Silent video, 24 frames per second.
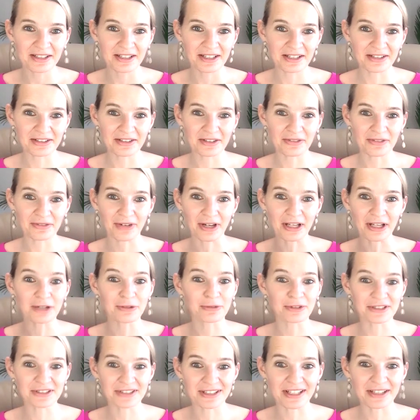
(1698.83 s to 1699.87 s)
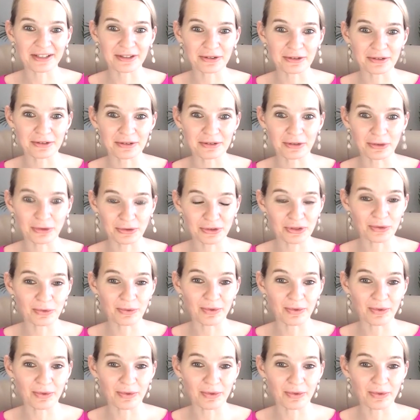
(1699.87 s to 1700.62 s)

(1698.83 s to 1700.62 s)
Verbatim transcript: and the fragrance like goes